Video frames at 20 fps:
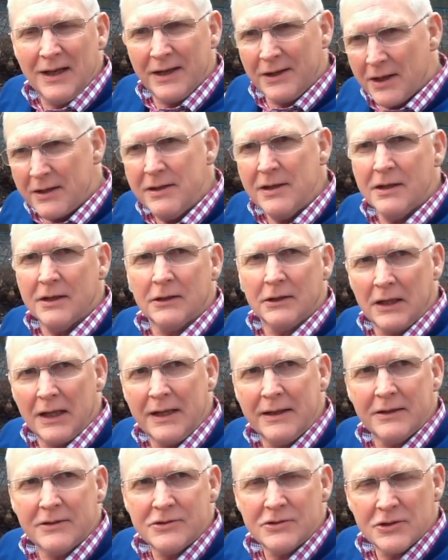And I think it
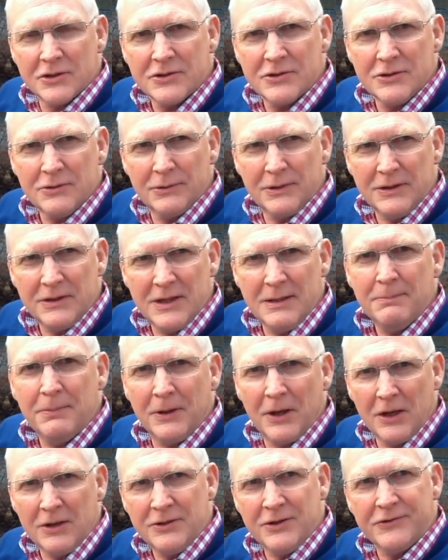led us just to a
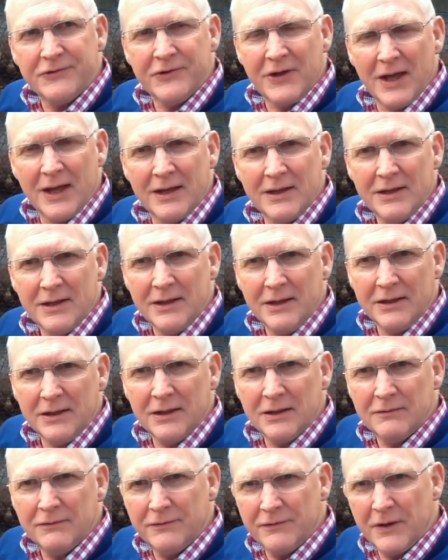deeper
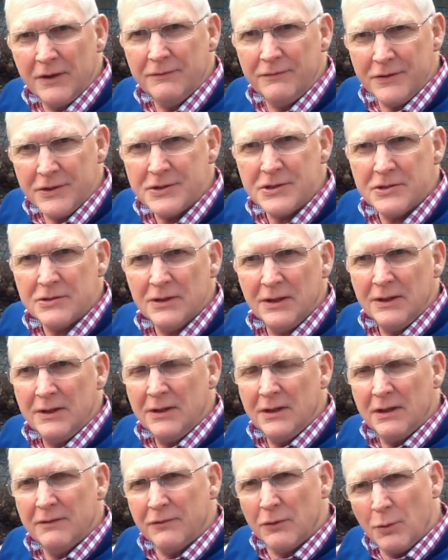understanding of this,
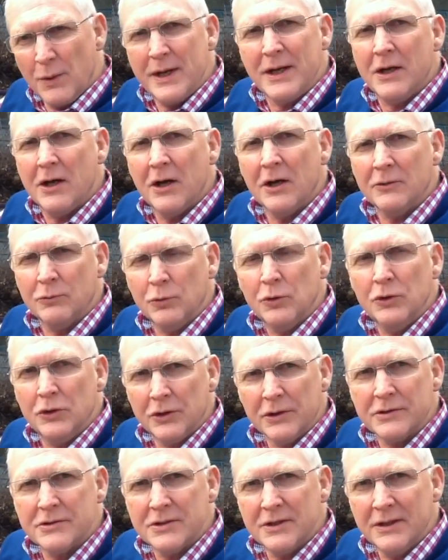of the way God
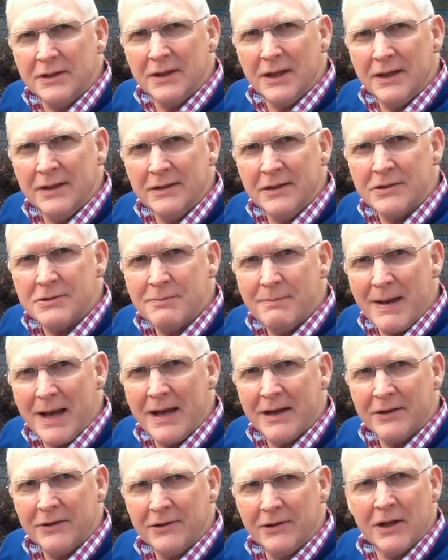works in this
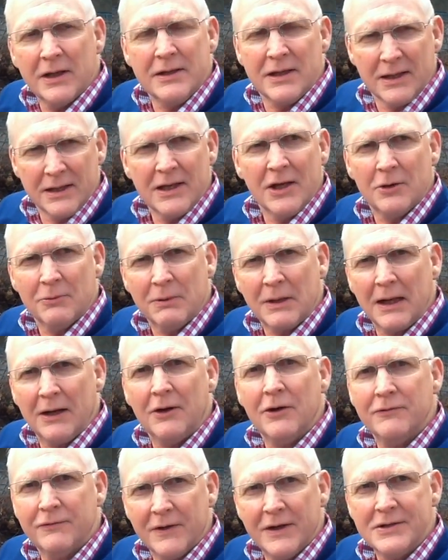matter. And I think it helped
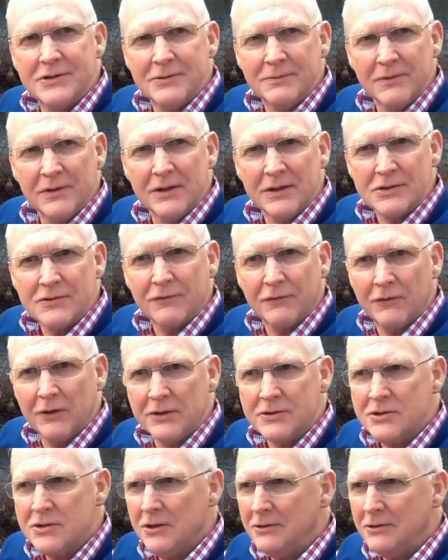clarify some things for us.